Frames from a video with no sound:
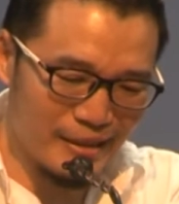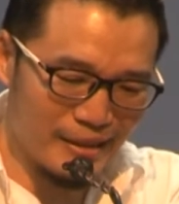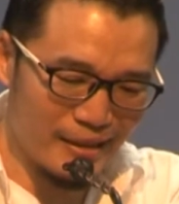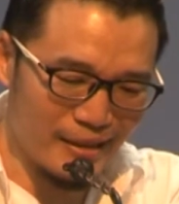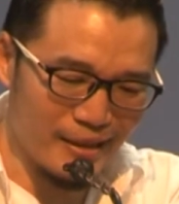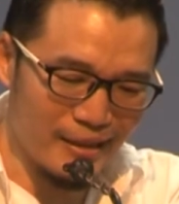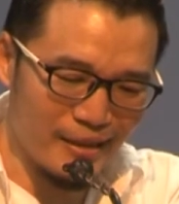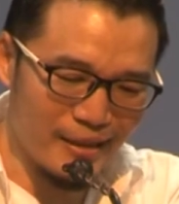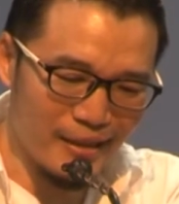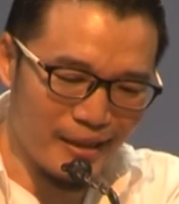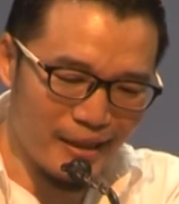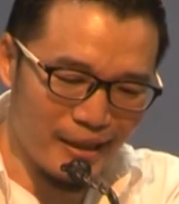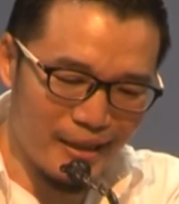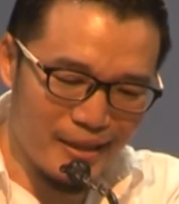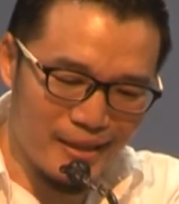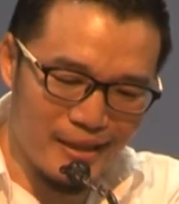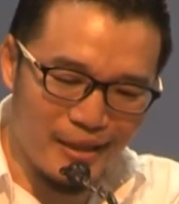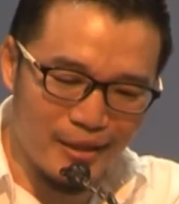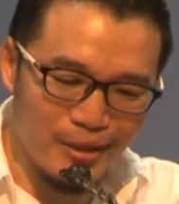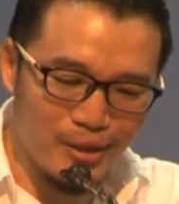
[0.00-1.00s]
He
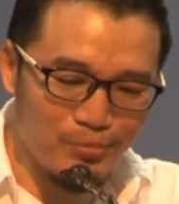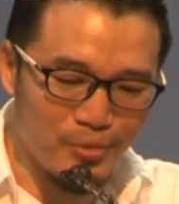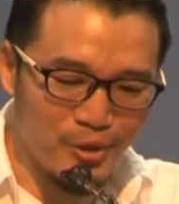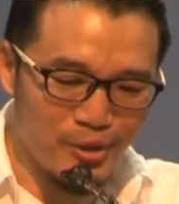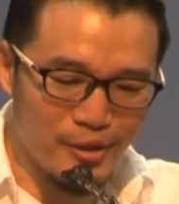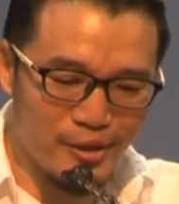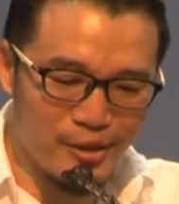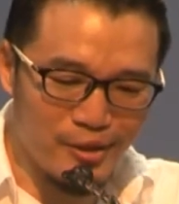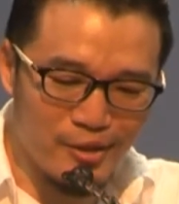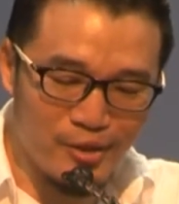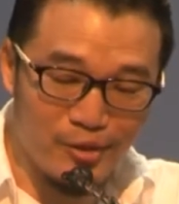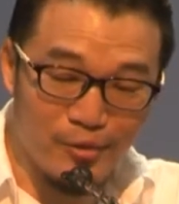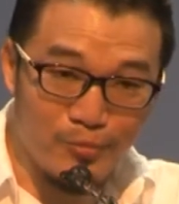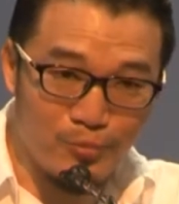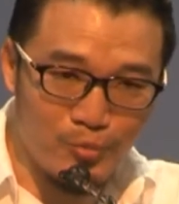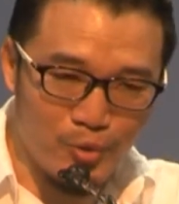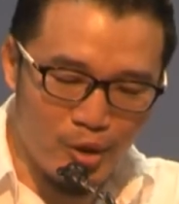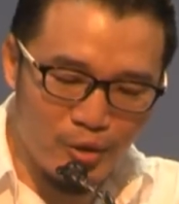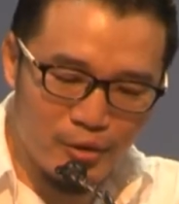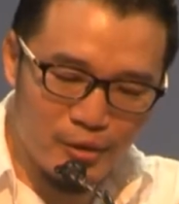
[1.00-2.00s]
has held the positions
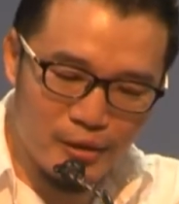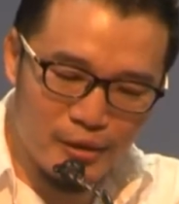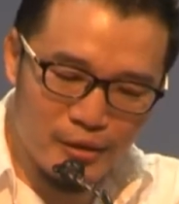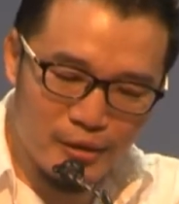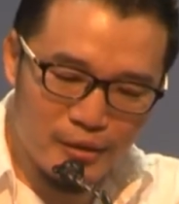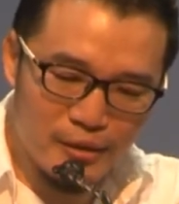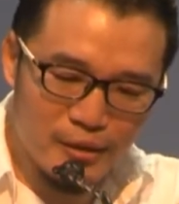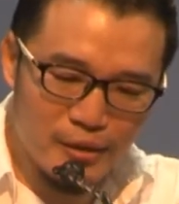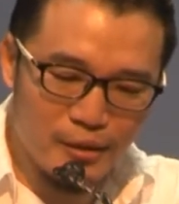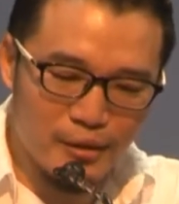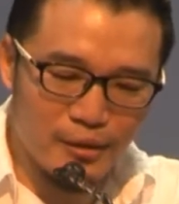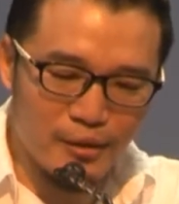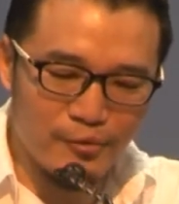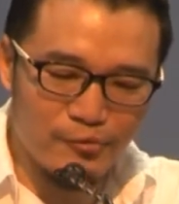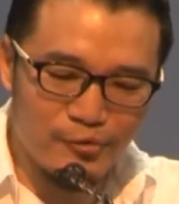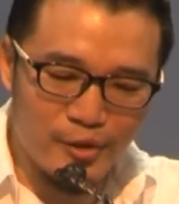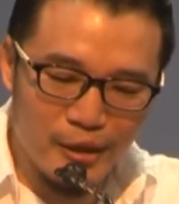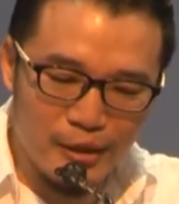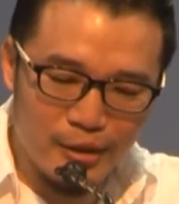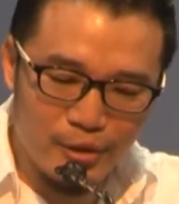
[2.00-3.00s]
of proctor
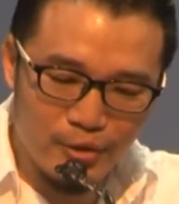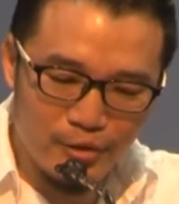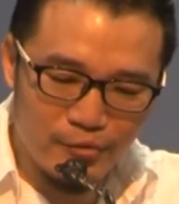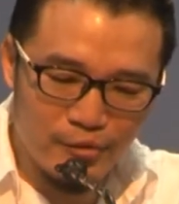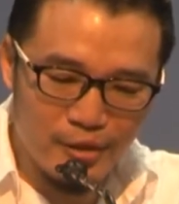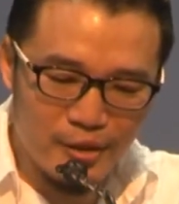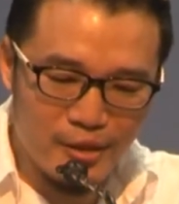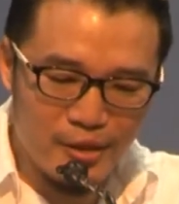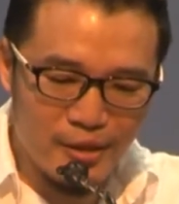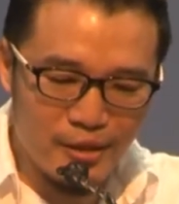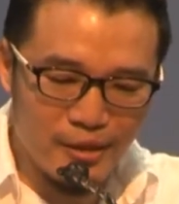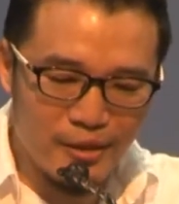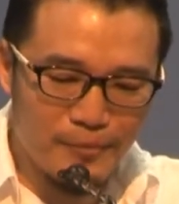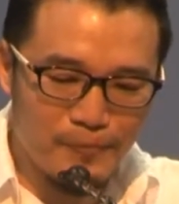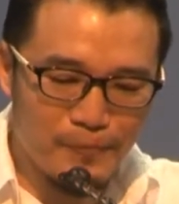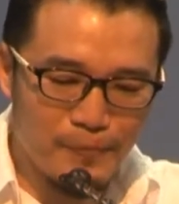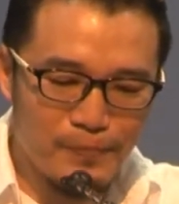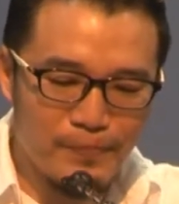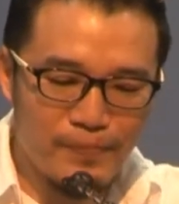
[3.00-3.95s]
of Delhi University.